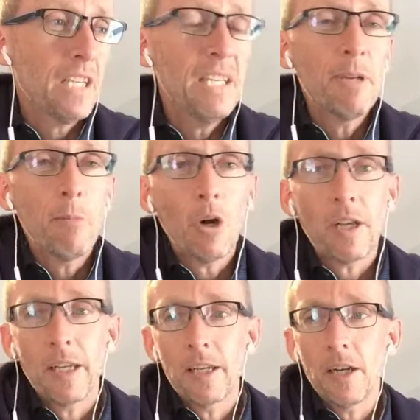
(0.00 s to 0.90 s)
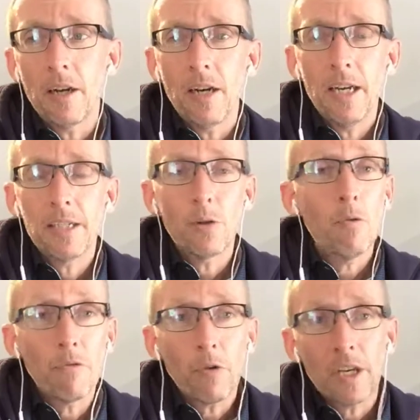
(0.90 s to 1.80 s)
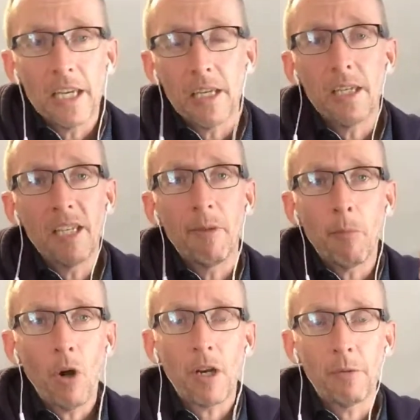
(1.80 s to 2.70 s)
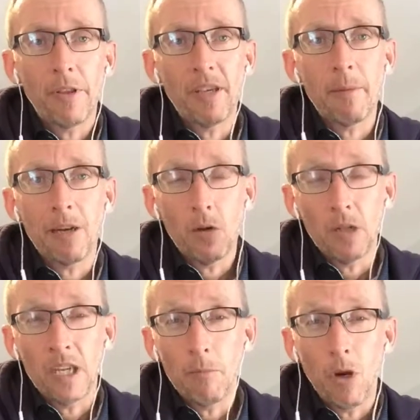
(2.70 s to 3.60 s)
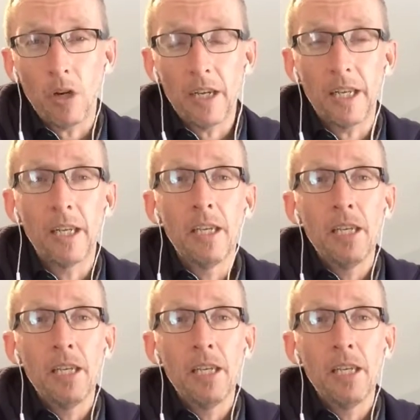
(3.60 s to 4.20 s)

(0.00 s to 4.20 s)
Email marketing, all right? Don't forget email marketing when you think about online marketing.